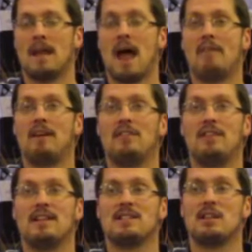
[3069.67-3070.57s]
And I read
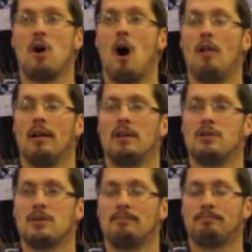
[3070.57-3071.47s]
this in
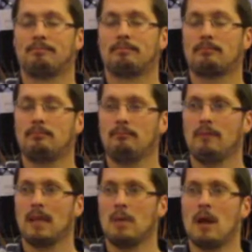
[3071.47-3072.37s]
college
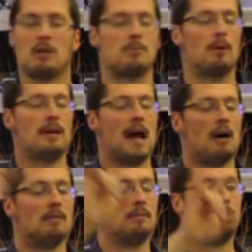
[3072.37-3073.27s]
when I was burned
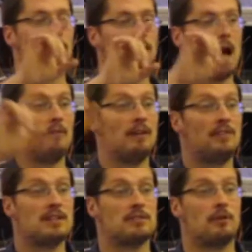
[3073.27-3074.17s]
out. I
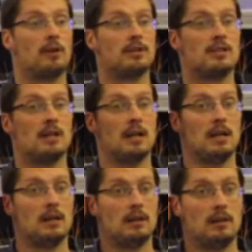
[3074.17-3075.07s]
read this verse
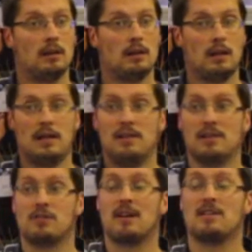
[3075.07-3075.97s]
in
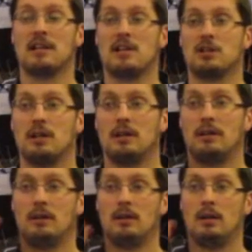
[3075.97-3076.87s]
this translation